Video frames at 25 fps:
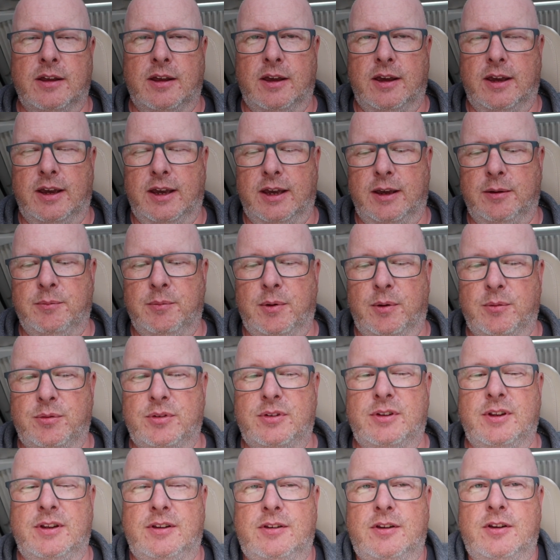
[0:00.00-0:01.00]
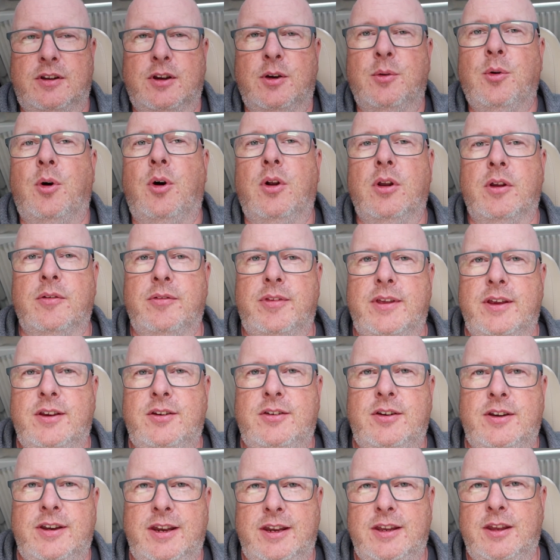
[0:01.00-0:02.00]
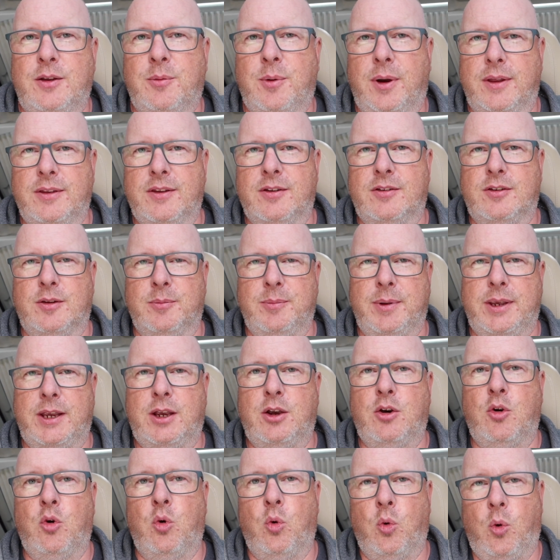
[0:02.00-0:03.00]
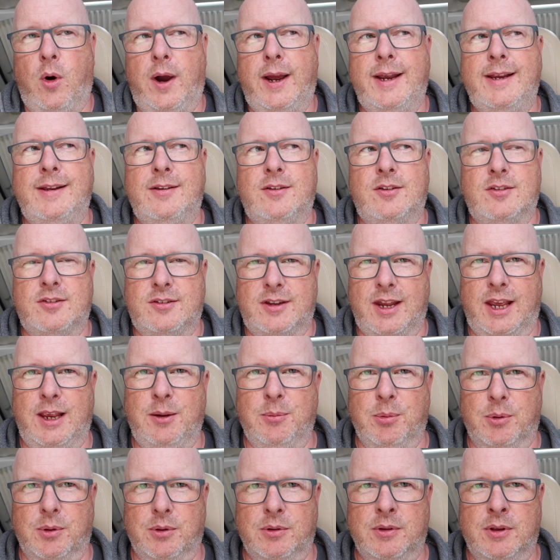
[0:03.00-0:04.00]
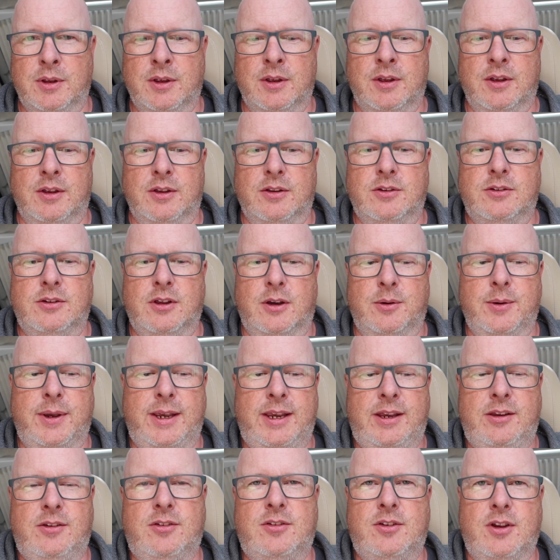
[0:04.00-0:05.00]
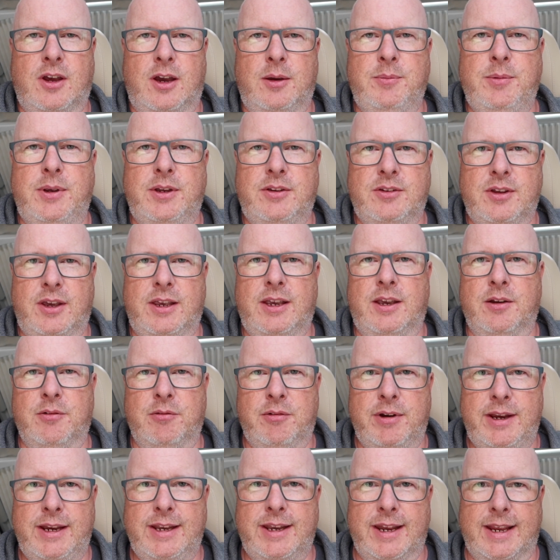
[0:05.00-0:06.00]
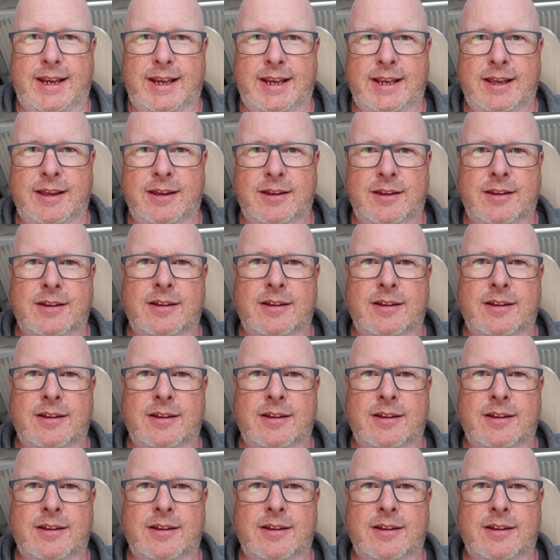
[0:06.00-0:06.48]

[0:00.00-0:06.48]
obviously to do all of this you need the weather to be quite stable, so each time you take a reading,